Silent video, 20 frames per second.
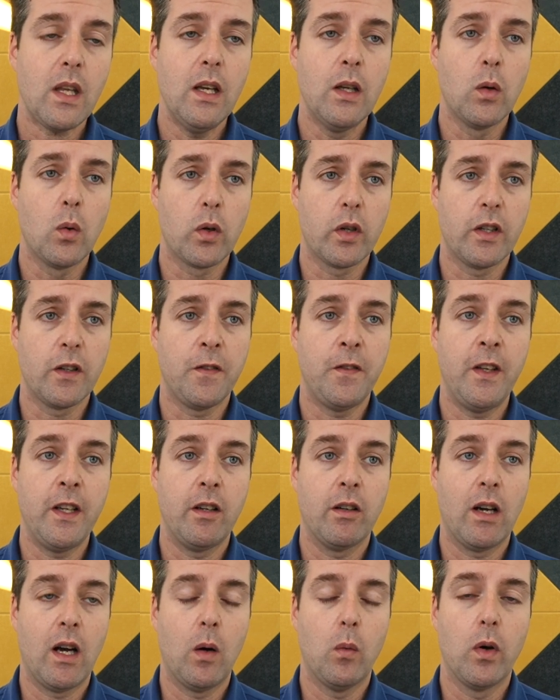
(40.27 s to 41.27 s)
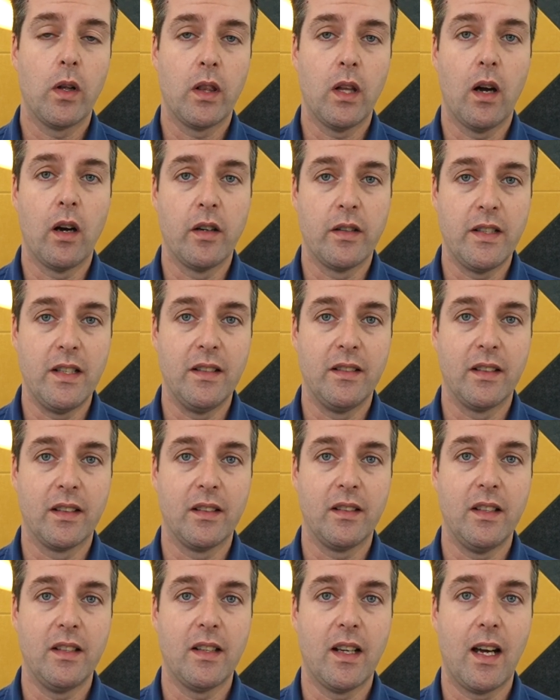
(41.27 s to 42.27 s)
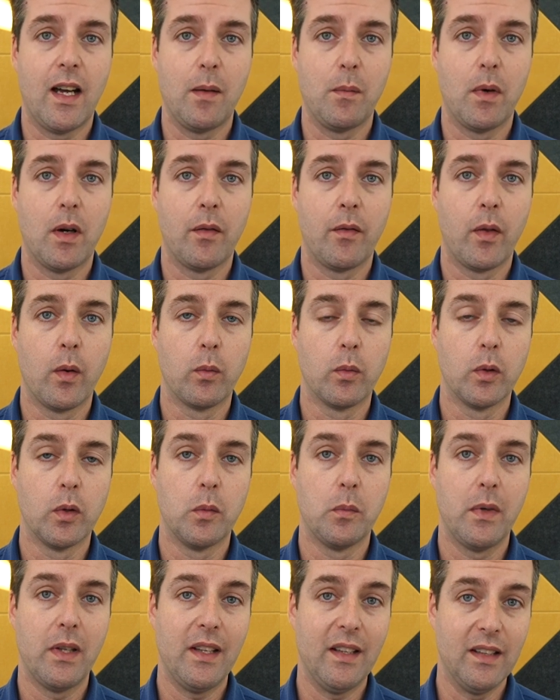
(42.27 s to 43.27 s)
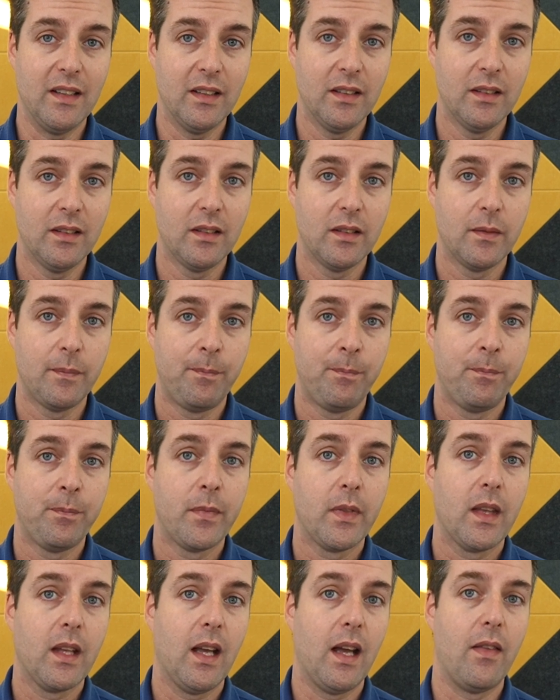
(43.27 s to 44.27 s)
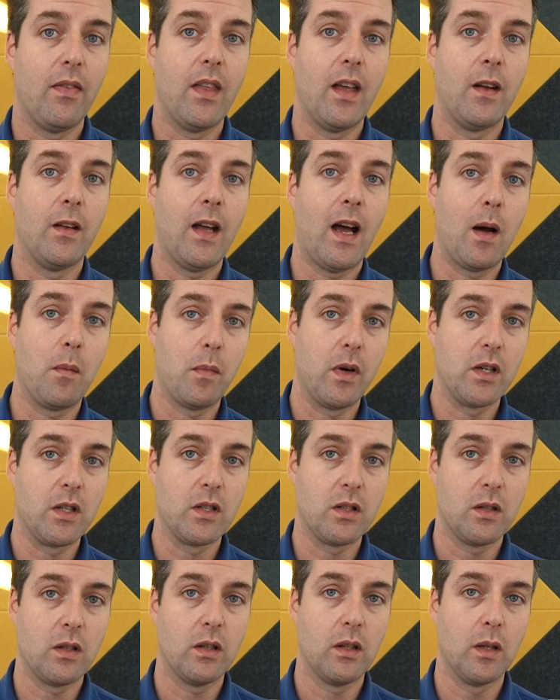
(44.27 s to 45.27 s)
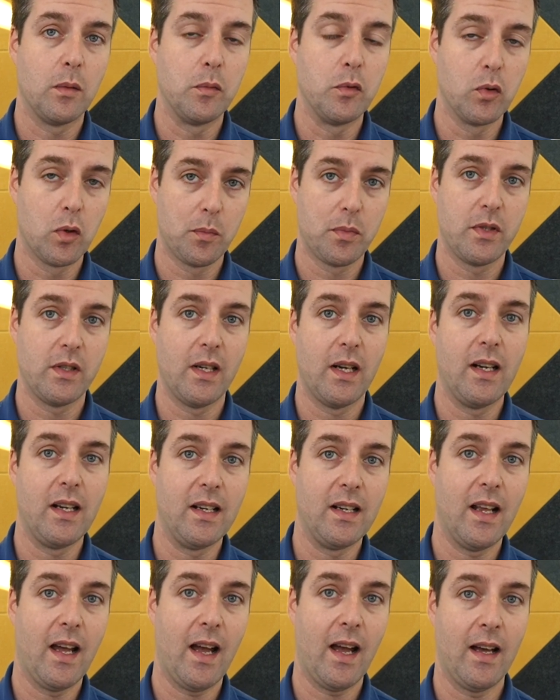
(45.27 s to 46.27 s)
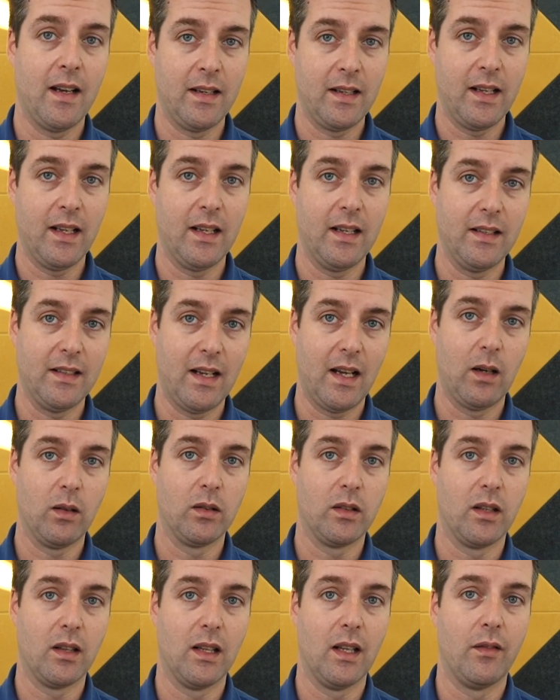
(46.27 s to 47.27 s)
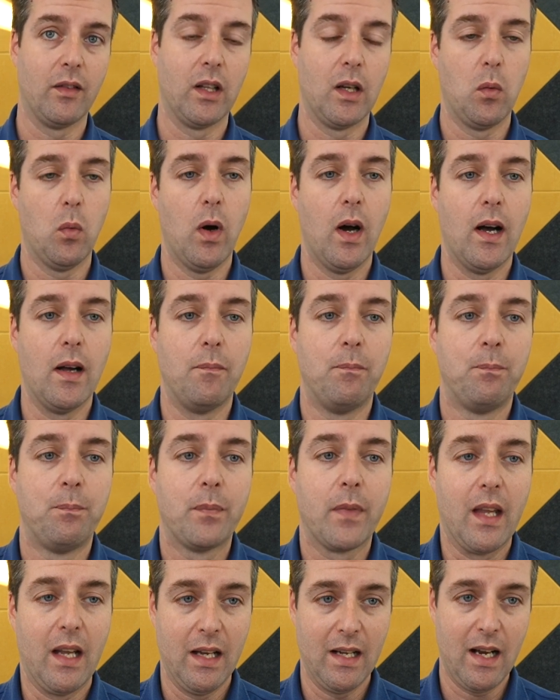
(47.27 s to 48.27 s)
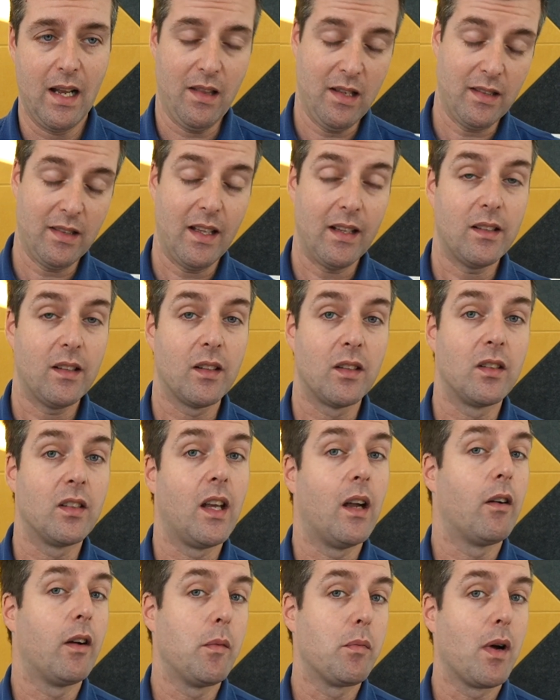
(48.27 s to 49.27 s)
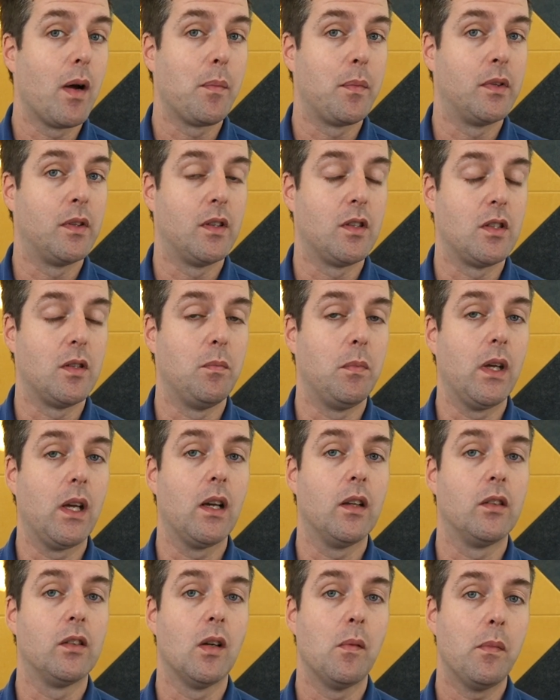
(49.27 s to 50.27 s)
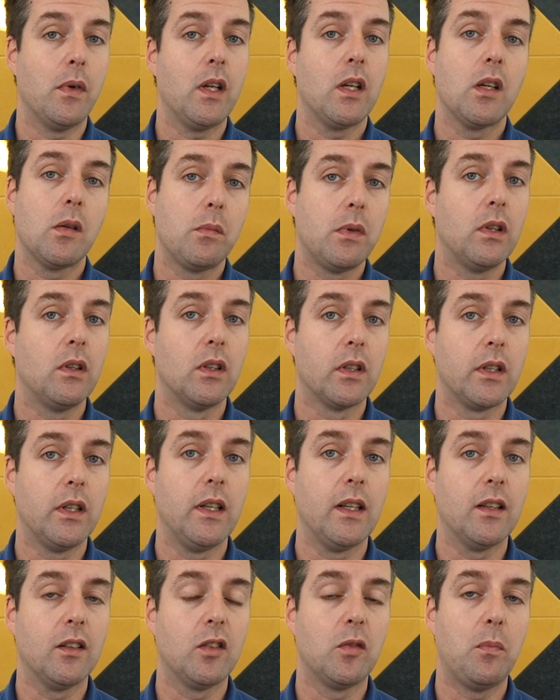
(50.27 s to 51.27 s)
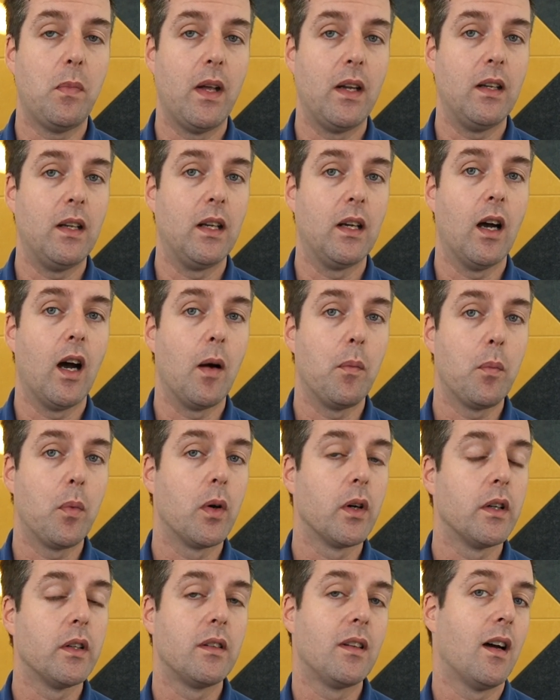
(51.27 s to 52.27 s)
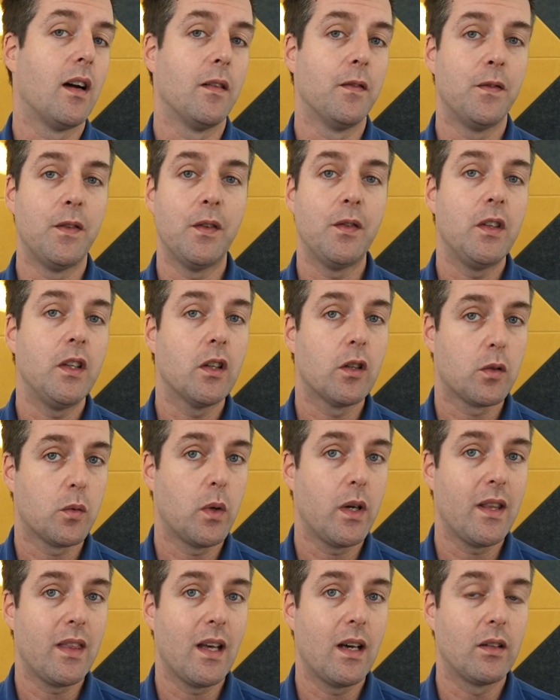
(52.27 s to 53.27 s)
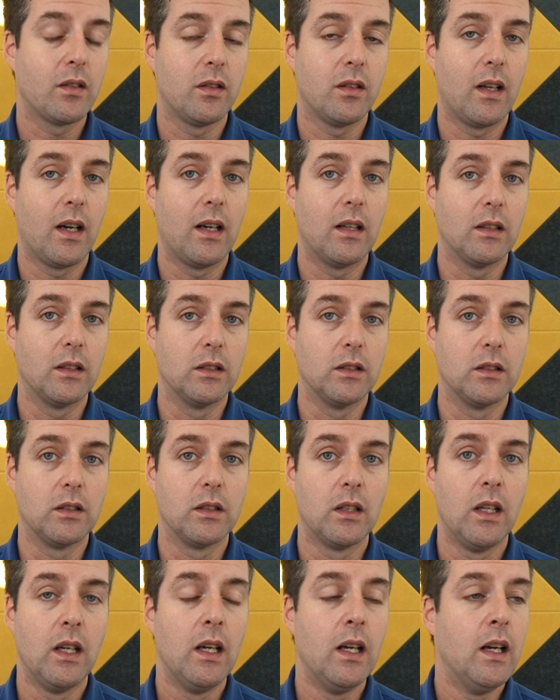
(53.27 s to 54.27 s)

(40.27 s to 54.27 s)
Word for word: in order to figure out what the RT60 time of the room is and then how much absorption I need to add to get it down to the level I want. And I think that's a scary proposition because somebody could be looking at spending upwards of fifteen or twenty thousand dollars,